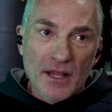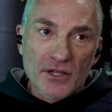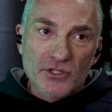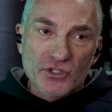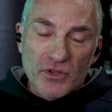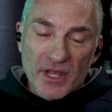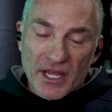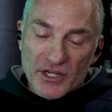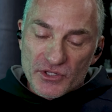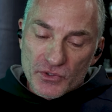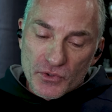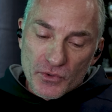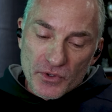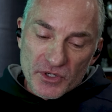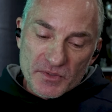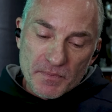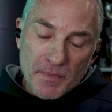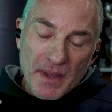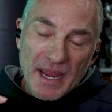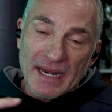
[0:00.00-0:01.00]
so that school
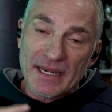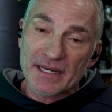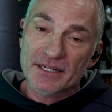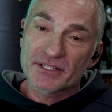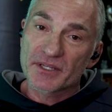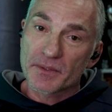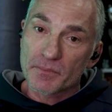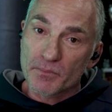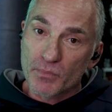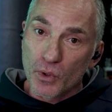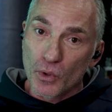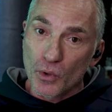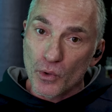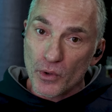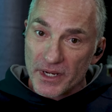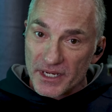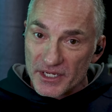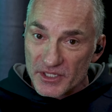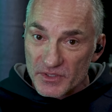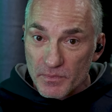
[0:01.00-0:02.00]
is paying its
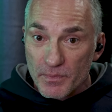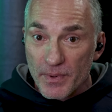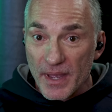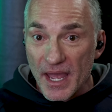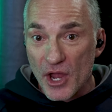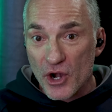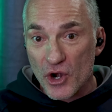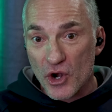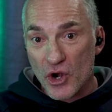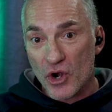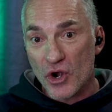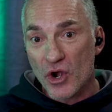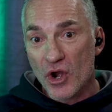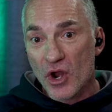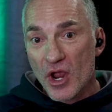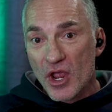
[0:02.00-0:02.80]
employees better.